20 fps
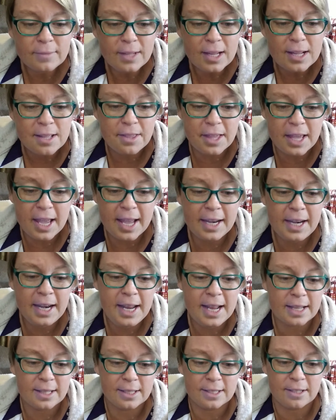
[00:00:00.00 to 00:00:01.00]
The
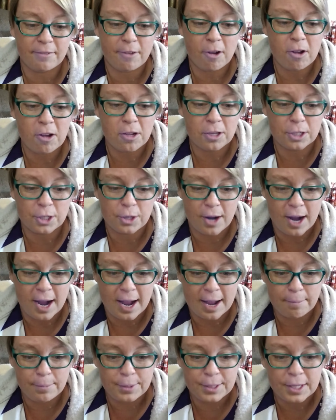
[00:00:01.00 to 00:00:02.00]
Indians of all
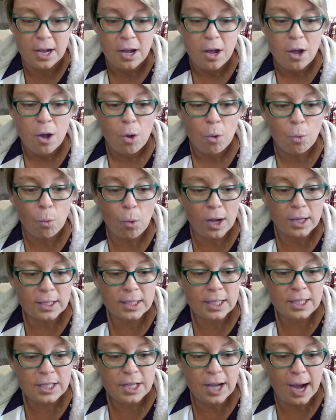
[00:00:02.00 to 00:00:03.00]
tribes
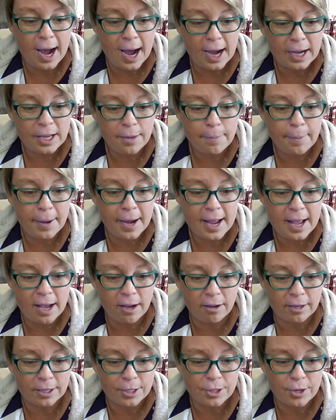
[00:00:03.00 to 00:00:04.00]
wanted to occupy
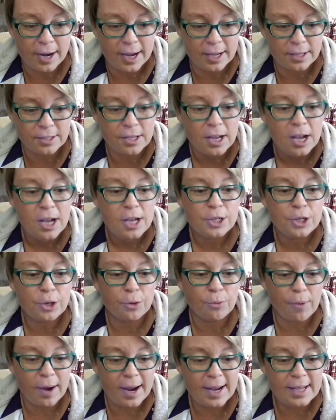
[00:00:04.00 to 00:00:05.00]
Alcatraz to
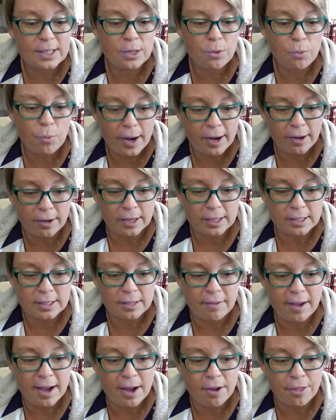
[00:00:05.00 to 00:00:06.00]
raise awareness of
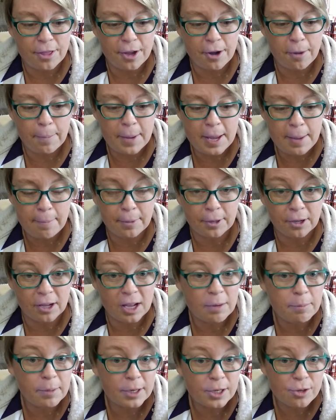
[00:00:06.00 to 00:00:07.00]
how their people
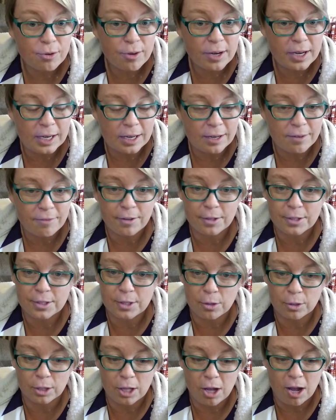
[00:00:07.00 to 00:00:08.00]
had been treated for
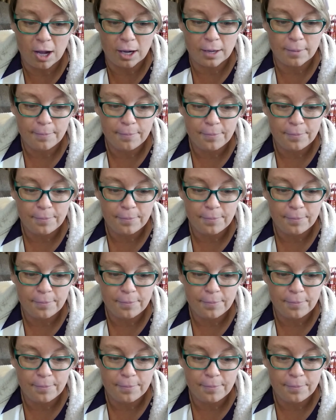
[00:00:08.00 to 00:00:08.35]
so long.